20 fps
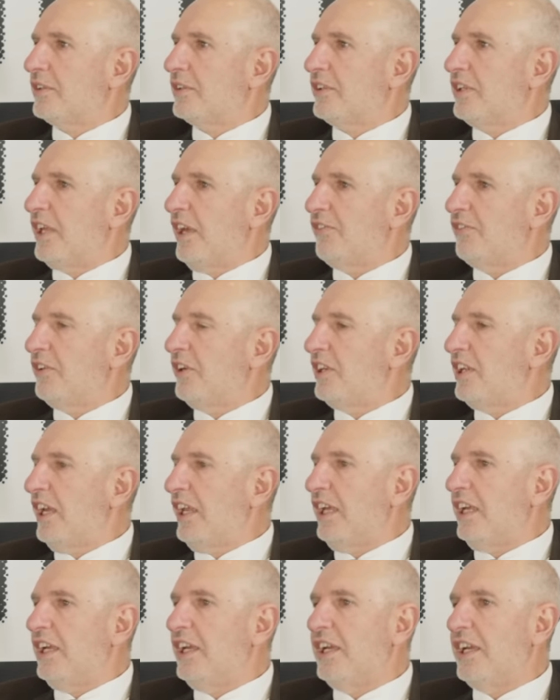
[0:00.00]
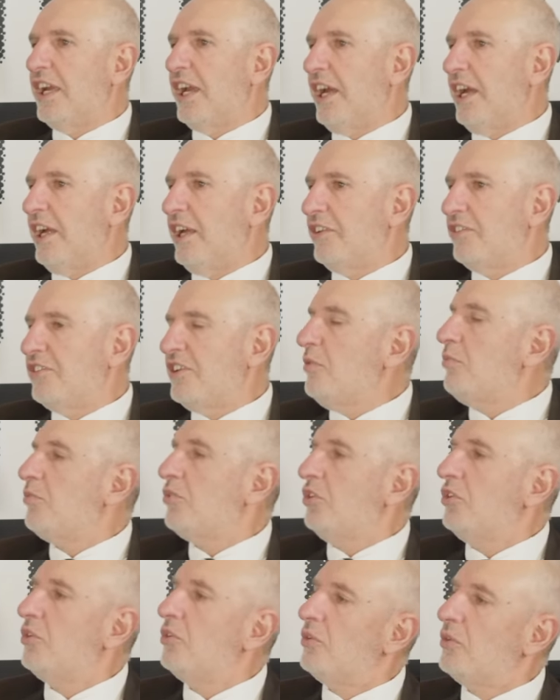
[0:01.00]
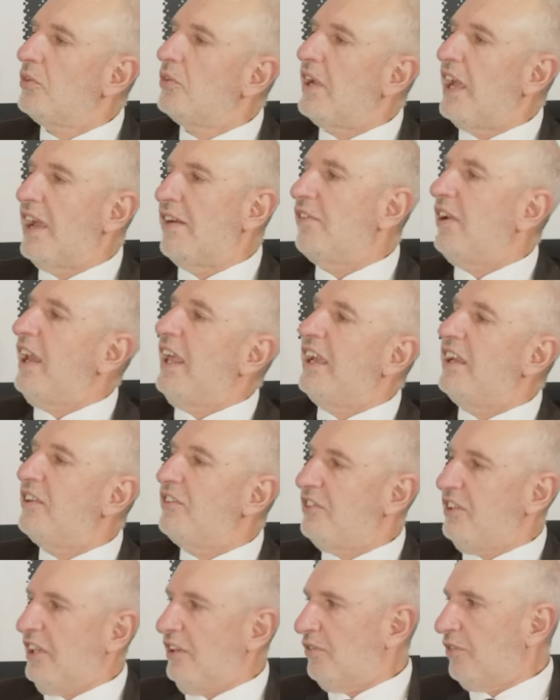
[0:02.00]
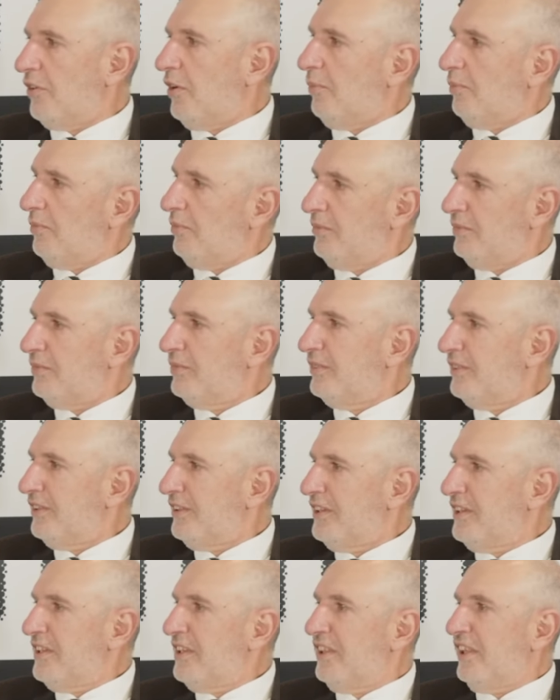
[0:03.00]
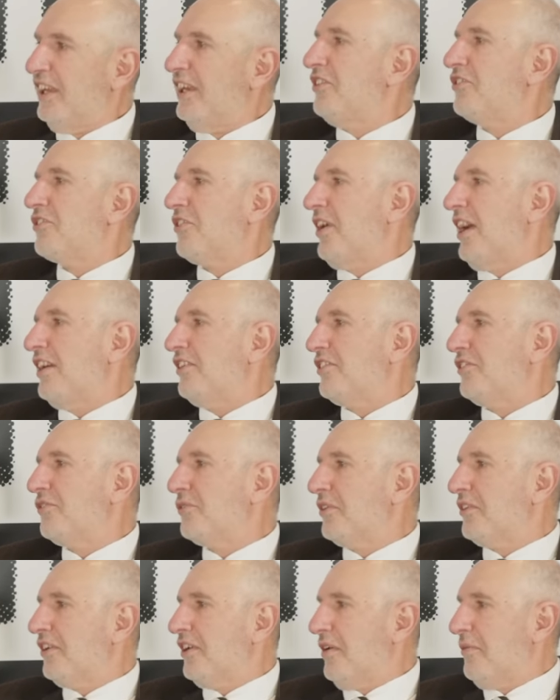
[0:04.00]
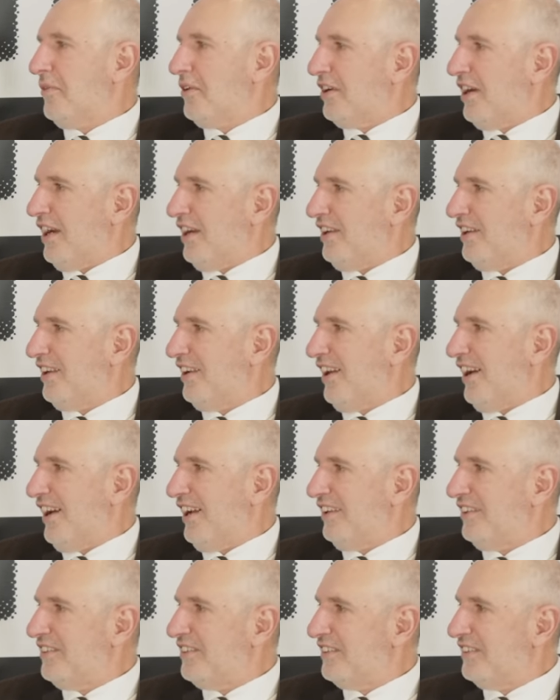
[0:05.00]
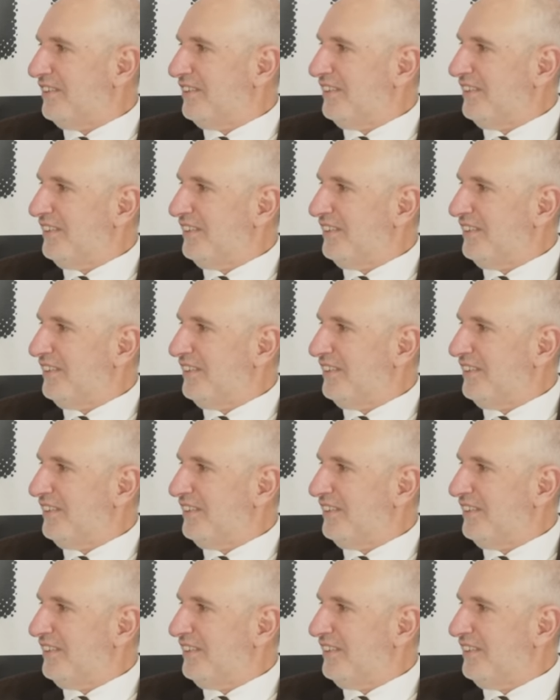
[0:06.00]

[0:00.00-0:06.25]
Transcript: definitely seem to have legacy from interactions with the Democratic Alliance.